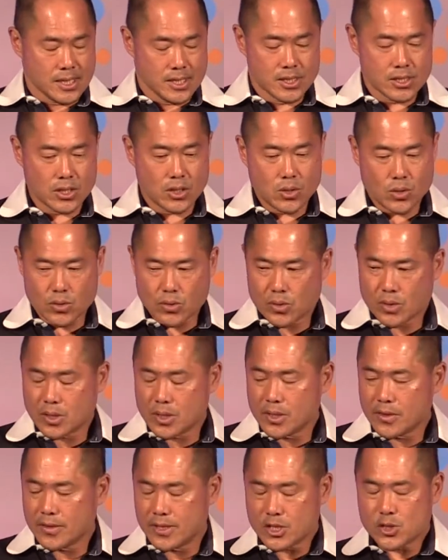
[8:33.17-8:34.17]
So
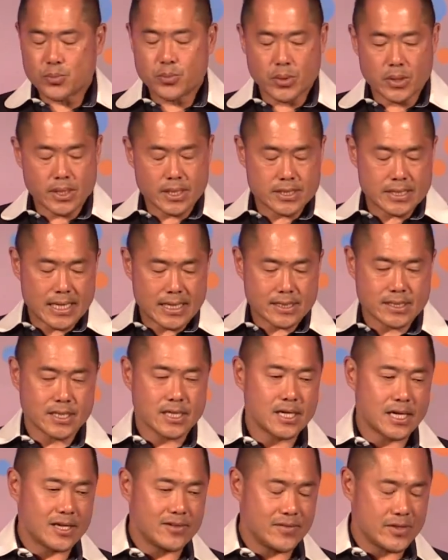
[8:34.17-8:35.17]
this book is actually
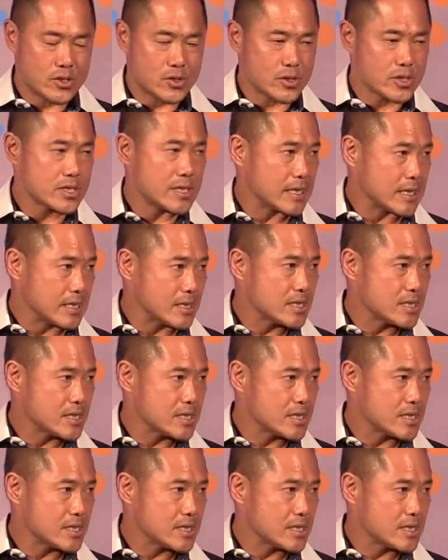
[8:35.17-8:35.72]
kind of interesting.